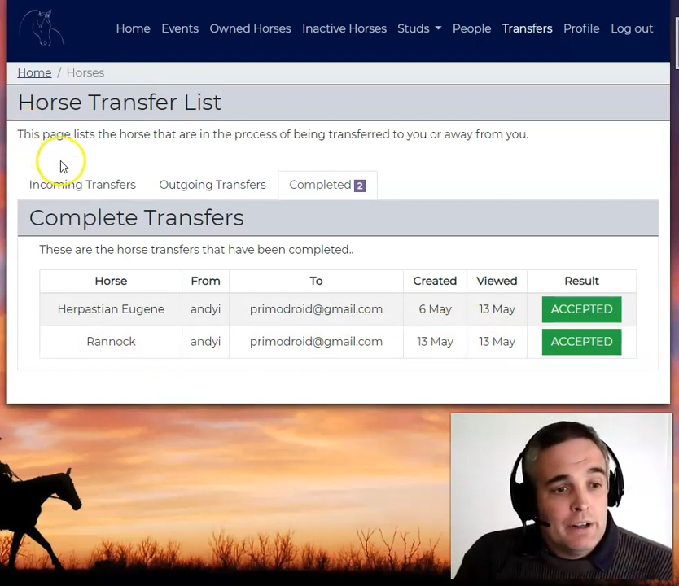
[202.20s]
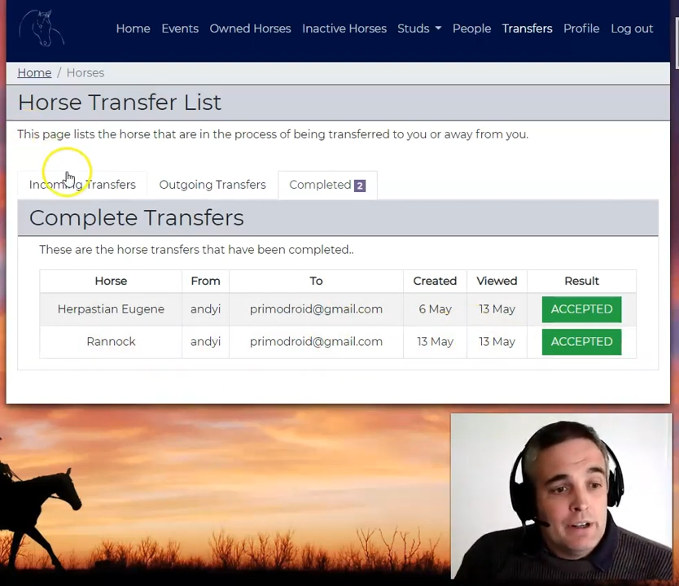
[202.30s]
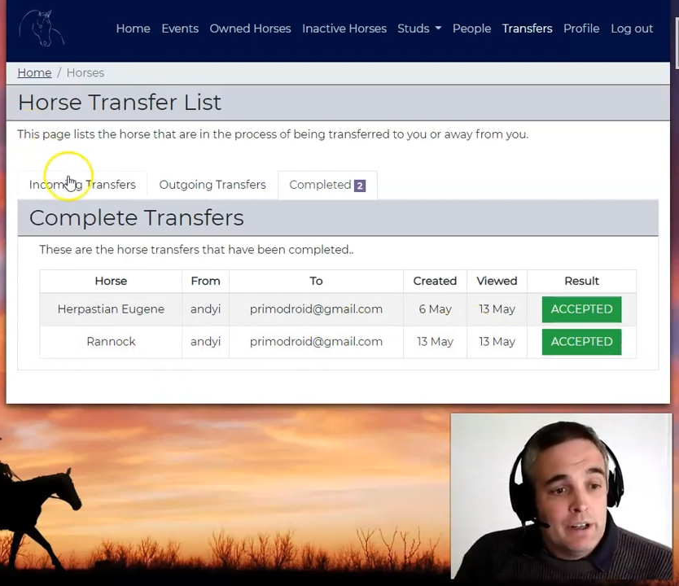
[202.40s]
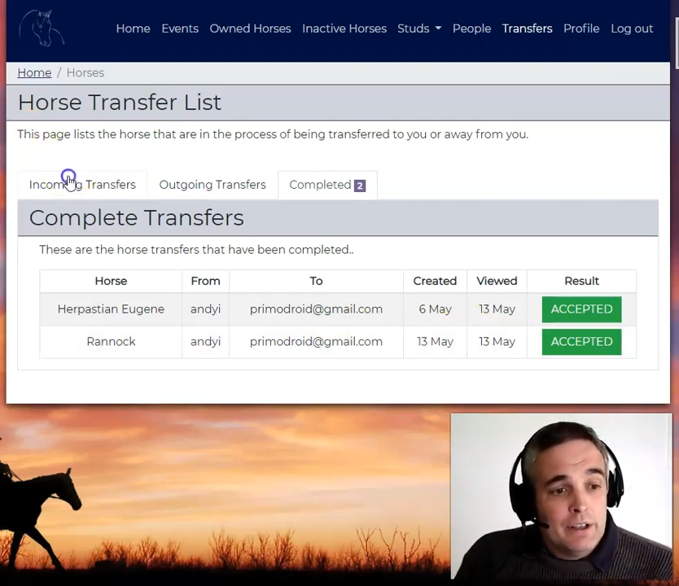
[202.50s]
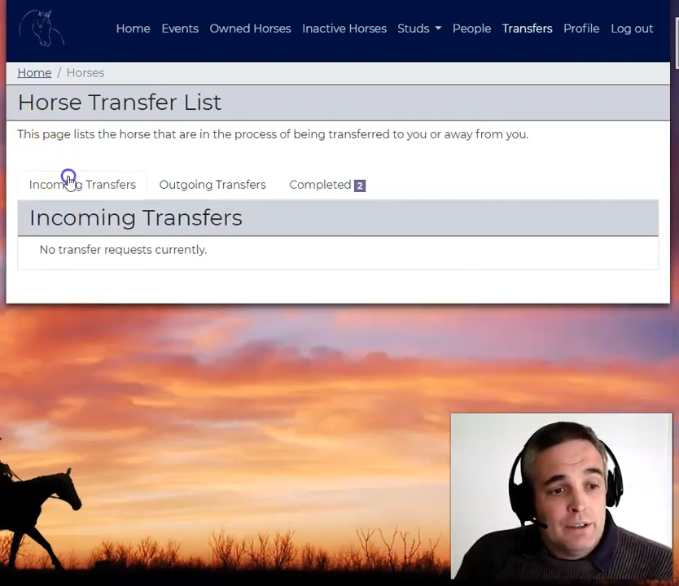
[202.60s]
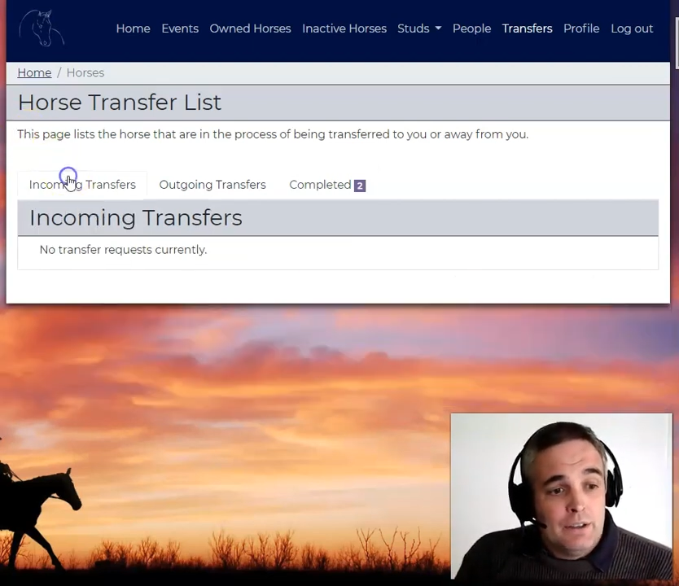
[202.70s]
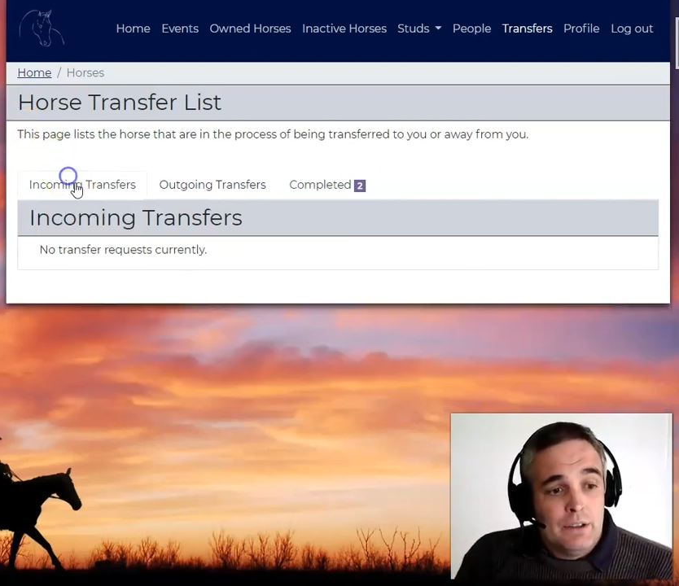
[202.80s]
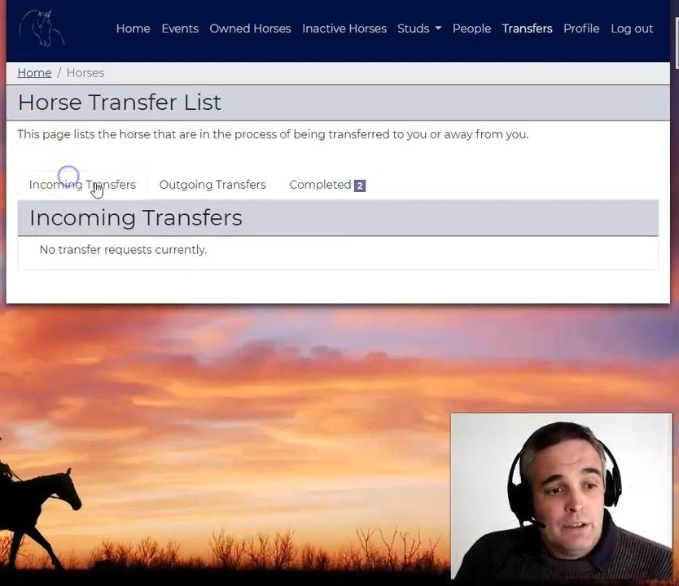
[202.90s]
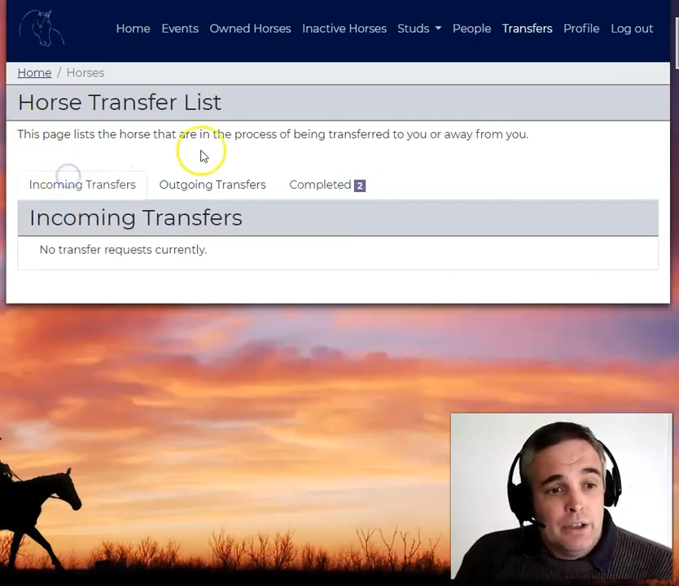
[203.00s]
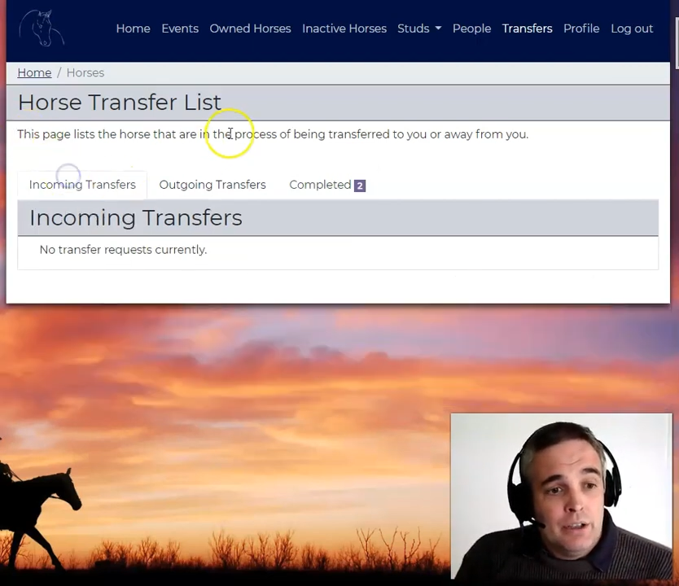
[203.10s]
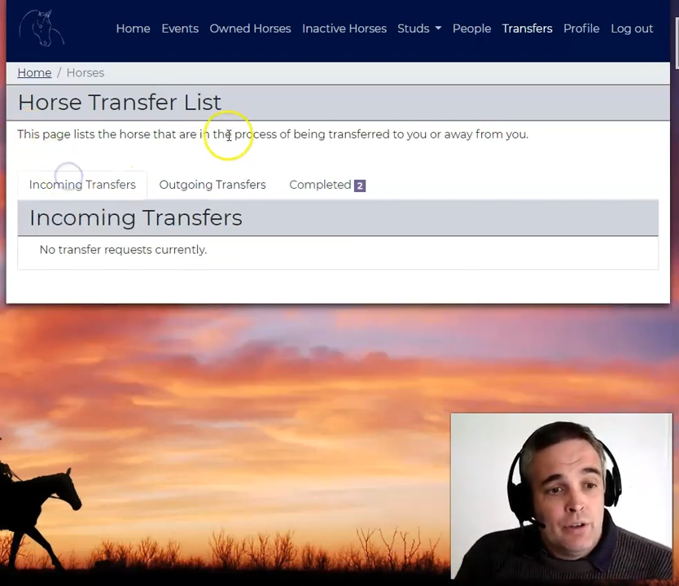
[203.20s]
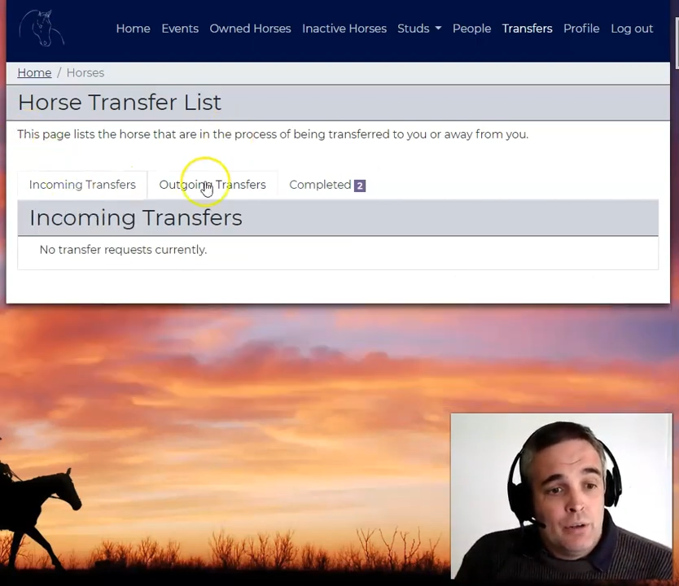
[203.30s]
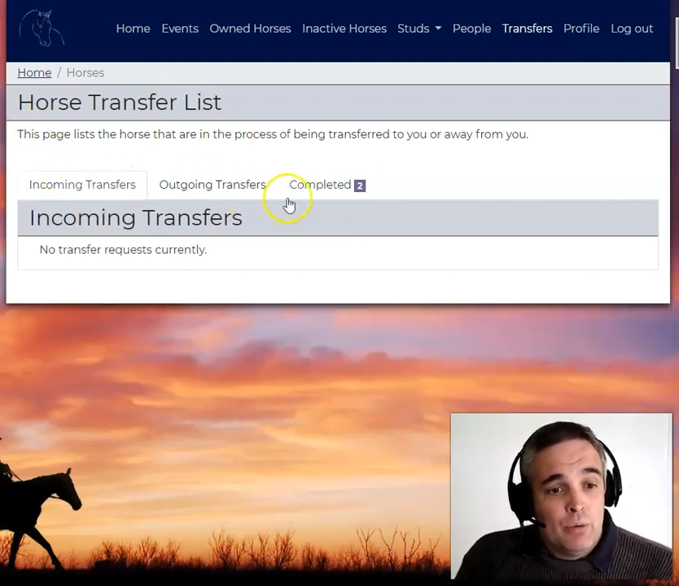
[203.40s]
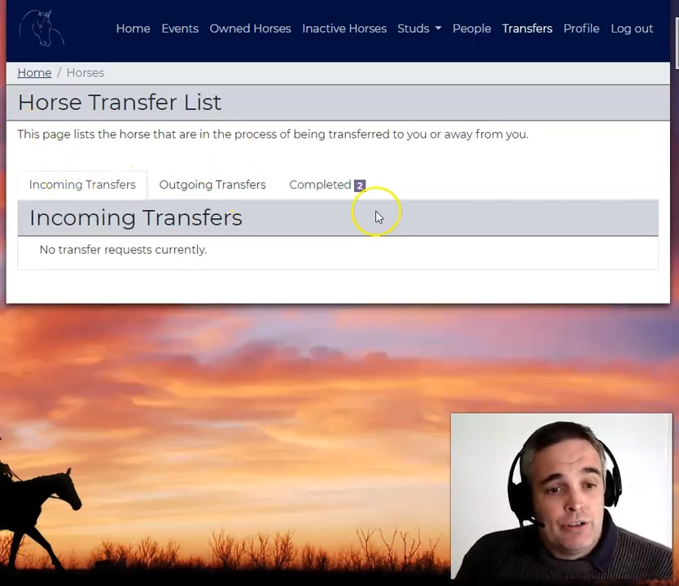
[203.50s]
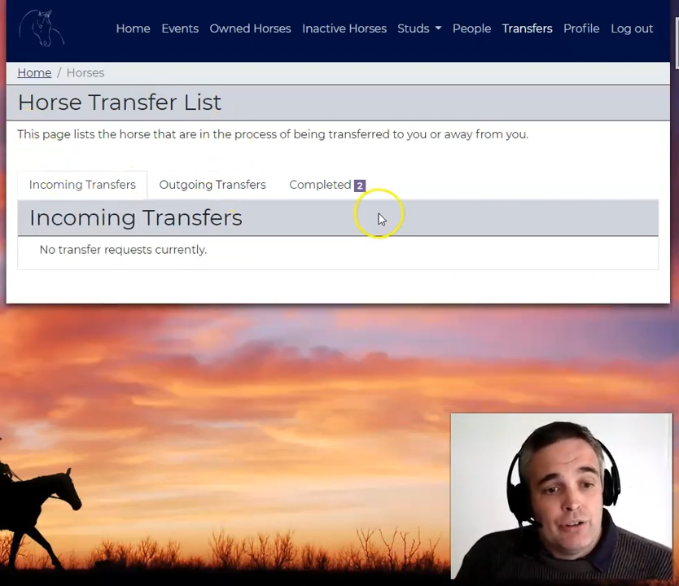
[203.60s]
Now, if I wanted